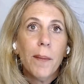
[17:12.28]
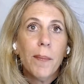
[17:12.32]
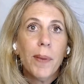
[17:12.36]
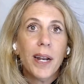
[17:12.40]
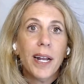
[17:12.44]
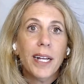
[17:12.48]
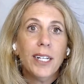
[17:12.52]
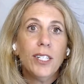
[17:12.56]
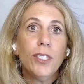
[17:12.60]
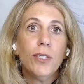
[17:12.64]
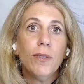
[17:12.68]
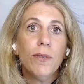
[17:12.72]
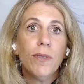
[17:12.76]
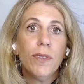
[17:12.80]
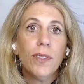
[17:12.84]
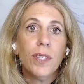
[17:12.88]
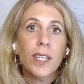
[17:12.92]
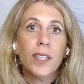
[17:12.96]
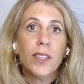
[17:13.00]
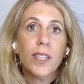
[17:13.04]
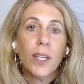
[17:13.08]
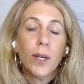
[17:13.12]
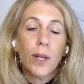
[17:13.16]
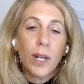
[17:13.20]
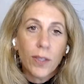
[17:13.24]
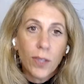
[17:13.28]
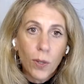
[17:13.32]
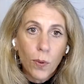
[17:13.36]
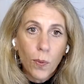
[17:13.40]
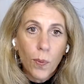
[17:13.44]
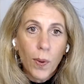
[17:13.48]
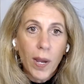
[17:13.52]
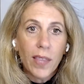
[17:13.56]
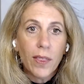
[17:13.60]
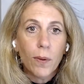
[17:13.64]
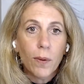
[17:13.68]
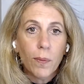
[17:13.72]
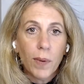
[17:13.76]
but I do think that the
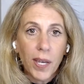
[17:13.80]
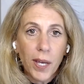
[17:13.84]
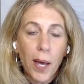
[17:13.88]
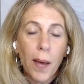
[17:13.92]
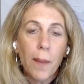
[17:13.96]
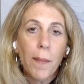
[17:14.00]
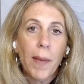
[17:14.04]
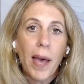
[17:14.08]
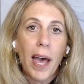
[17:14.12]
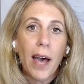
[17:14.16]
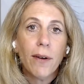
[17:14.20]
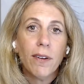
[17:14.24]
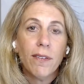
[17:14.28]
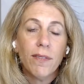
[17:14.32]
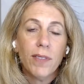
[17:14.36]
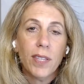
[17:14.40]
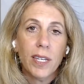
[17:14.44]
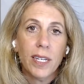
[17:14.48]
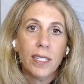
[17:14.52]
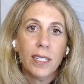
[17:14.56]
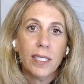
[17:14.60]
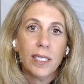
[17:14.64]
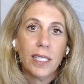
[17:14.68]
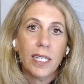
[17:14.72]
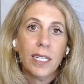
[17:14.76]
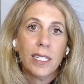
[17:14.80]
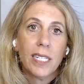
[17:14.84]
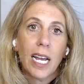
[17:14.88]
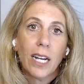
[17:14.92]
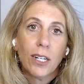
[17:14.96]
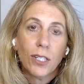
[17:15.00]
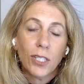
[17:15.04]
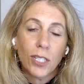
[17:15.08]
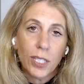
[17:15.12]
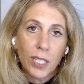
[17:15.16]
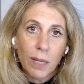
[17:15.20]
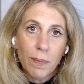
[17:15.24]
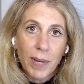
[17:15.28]
way that we come out of this is
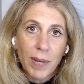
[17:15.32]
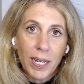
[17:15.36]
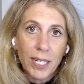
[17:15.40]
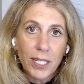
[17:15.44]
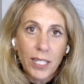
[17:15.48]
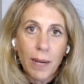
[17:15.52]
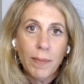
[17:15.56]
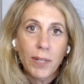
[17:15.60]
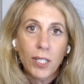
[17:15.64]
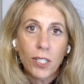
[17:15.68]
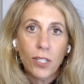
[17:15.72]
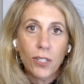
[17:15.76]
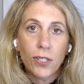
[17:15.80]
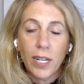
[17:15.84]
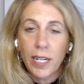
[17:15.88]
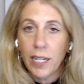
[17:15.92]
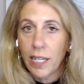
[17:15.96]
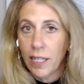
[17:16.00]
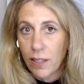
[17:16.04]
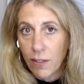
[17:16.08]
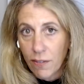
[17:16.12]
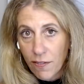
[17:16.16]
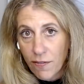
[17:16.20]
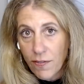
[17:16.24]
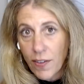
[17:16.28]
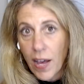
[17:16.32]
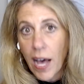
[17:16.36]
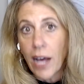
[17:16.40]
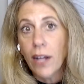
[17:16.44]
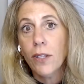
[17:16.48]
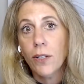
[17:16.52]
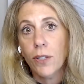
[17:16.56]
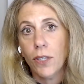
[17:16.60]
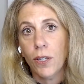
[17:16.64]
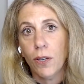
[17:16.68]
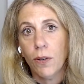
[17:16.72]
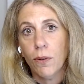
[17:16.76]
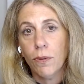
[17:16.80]
actually by demonstrating the
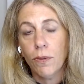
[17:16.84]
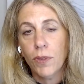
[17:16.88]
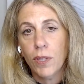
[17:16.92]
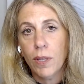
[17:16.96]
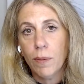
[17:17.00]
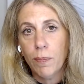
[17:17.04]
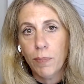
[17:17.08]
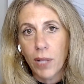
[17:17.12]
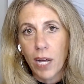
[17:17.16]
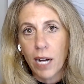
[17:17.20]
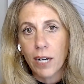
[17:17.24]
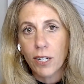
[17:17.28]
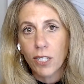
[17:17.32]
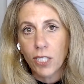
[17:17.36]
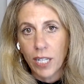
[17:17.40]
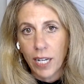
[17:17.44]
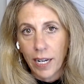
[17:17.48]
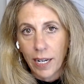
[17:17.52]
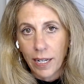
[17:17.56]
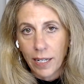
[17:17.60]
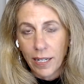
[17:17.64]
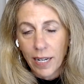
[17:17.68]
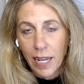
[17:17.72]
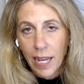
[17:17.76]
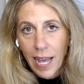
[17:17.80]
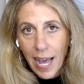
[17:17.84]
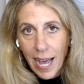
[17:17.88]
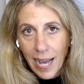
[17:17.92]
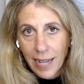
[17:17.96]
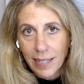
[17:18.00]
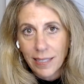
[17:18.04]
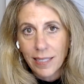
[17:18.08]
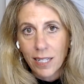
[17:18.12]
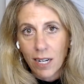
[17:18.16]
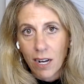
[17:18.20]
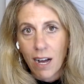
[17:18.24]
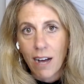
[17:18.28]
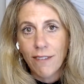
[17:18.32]
value that blockchain
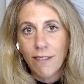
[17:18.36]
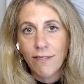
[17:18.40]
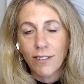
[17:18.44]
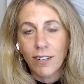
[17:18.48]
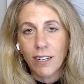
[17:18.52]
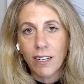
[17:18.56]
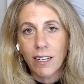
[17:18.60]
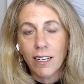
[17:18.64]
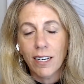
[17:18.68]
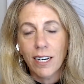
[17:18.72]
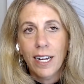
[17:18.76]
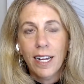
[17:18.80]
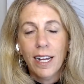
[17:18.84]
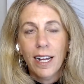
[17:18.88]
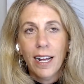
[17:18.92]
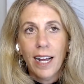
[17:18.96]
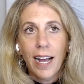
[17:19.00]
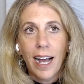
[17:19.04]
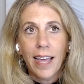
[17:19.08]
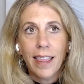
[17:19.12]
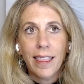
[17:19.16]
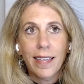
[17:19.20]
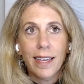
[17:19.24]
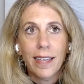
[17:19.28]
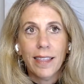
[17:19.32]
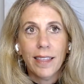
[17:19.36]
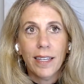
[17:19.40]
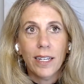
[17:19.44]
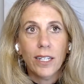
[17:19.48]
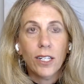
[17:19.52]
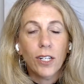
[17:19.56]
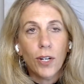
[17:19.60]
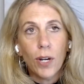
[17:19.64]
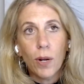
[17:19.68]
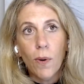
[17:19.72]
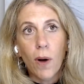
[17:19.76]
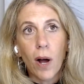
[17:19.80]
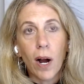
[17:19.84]
has to offer. I think that,
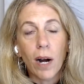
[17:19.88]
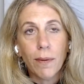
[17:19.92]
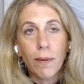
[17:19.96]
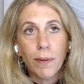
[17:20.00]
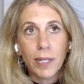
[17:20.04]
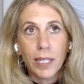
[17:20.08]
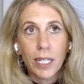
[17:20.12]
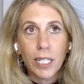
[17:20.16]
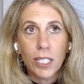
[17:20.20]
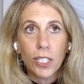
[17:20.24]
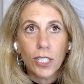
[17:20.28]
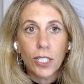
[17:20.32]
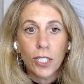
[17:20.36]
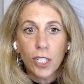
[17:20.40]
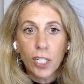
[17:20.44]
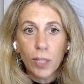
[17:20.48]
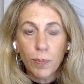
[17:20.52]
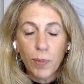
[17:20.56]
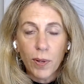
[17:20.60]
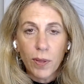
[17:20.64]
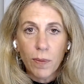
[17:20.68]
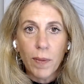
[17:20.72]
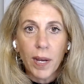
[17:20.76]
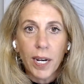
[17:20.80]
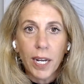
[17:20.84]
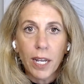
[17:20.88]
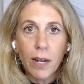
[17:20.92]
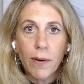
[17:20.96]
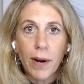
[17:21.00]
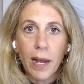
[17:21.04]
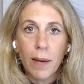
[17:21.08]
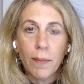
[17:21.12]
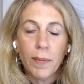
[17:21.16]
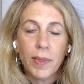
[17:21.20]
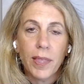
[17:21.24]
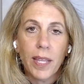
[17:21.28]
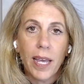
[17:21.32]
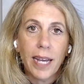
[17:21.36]
our relationship with
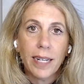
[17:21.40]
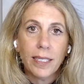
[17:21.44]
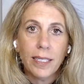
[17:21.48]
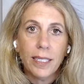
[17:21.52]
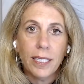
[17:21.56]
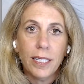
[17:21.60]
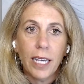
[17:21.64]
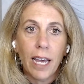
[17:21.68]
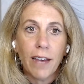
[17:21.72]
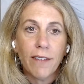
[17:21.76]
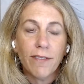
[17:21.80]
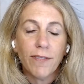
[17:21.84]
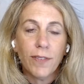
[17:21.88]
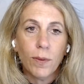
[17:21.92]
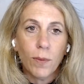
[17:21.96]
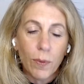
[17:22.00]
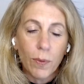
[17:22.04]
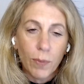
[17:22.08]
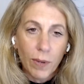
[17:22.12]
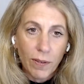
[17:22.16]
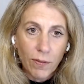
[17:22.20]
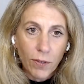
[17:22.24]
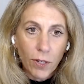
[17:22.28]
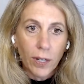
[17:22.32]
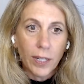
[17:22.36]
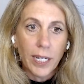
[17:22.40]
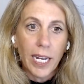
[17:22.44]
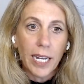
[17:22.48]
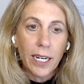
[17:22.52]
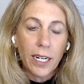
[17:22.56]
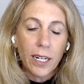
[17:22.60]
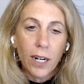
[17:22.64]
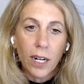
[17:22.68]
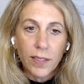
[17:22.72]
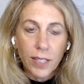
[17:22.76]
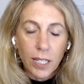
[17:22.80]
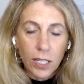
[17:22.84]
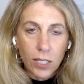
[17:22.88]
MoneyGram and the SDF and what we've
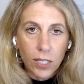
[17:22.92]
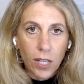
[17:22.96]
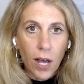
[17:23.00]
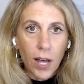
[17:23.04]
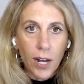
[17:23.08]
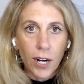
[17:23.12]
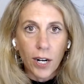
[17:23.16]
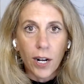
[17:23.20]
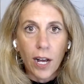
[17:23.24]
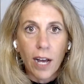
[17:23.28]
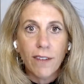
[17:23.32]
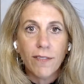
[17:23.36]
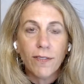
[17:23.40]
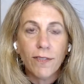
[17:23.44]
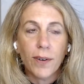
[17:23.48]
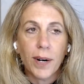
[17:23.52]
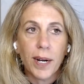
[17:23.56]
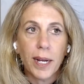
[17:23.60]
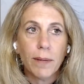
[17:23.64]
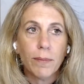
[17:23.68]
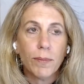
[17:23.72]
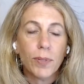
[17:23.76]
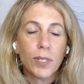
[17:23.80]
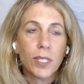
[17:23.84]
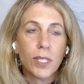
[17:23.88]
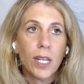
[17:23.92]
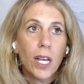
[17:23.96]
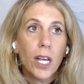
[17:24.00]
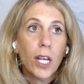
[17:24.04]
created on these on and off ramps